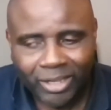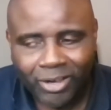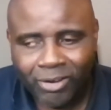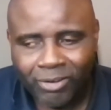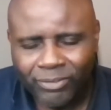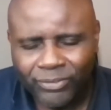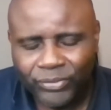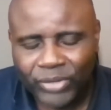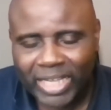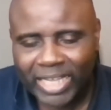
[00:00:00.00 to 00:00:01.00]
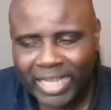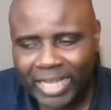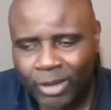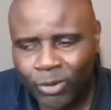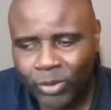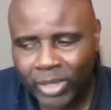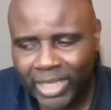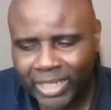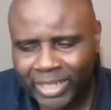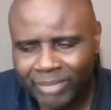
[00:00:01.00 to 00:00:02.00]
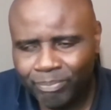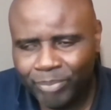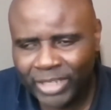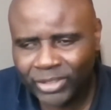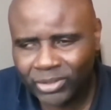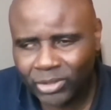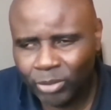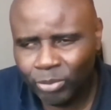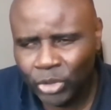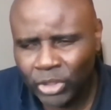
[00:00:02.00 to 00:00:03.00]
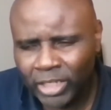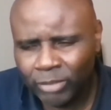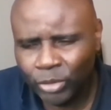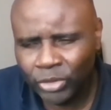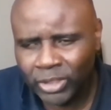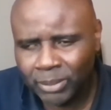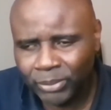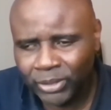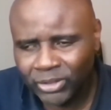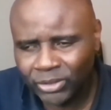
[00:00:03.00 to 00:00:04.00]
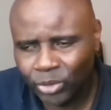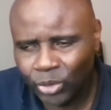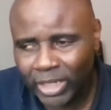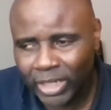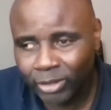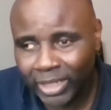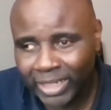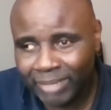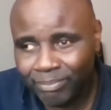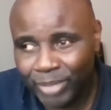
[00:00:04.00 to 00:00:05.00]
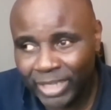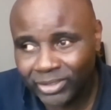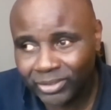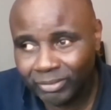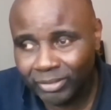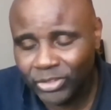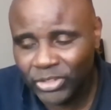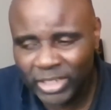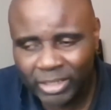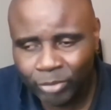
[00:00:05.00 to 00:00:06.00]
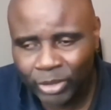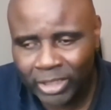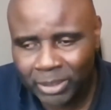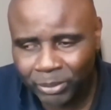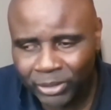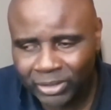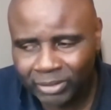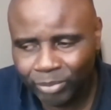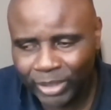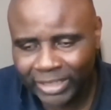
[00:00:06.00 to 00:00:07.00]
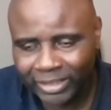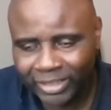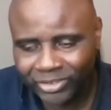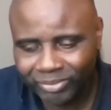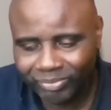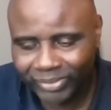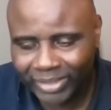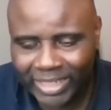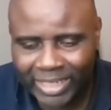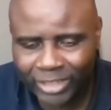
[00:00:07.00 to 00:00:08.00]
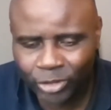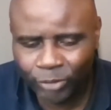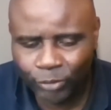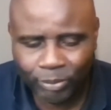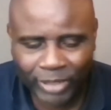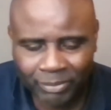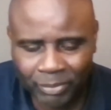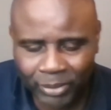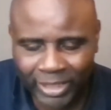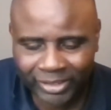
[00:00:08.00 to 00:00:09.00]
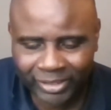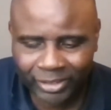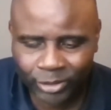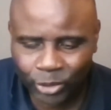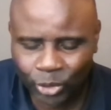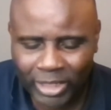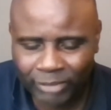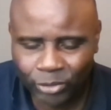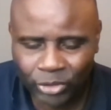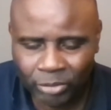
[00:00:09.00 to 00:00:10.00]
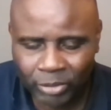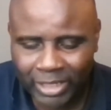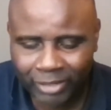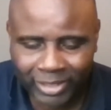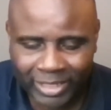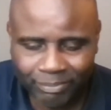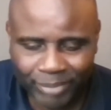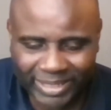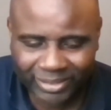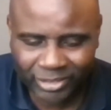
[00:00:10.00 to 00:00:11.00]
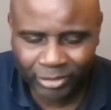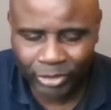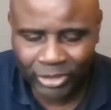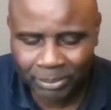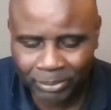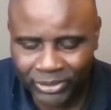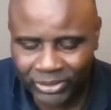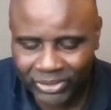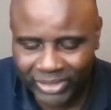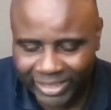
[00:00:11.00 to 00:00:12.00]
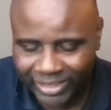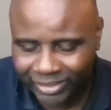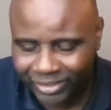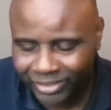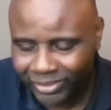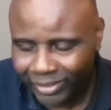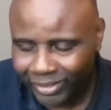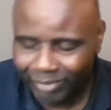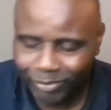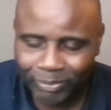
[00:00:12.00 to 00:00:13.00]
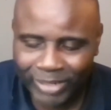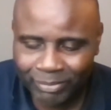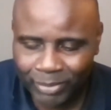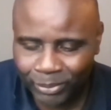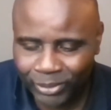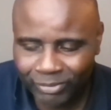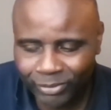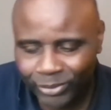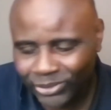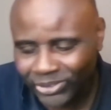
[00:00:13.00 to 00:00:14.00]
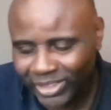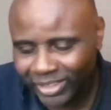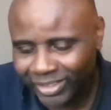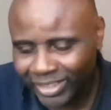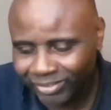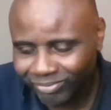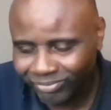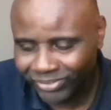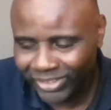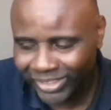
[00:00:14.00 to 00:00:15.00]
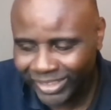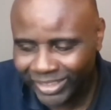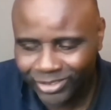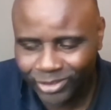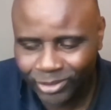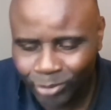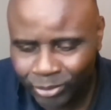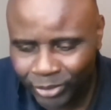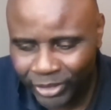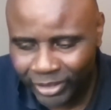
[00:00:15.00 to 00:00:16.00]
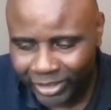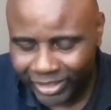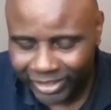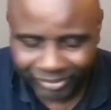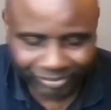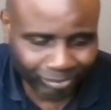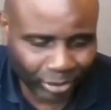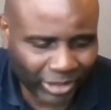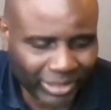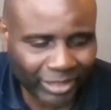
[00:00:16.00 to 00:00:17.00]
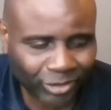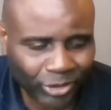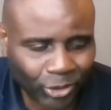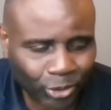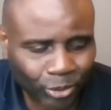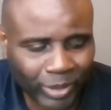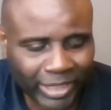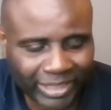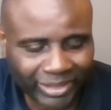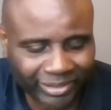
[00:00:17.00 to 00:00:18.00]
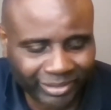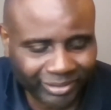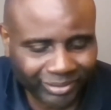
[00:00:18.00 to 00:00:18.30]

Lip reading: of how can I best communicate with this person, or how can I best deal with this person's blindness. And actually, for blind people, I think they also have to deal with how can I best deal with this person's sightedness. But blind people never want to say that. They think it's all one way, but it's actually two way, I think.